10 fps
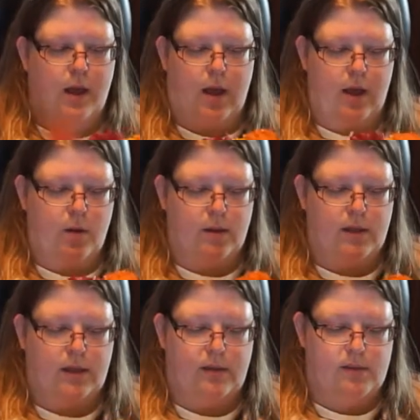I don't want
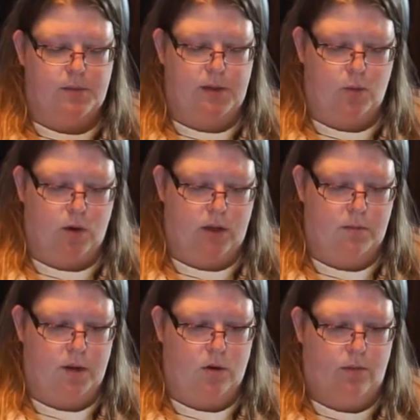the leaves to be more in
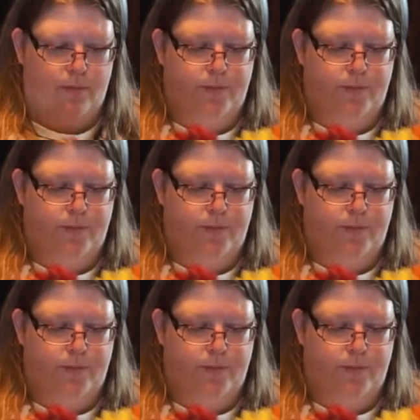the middle.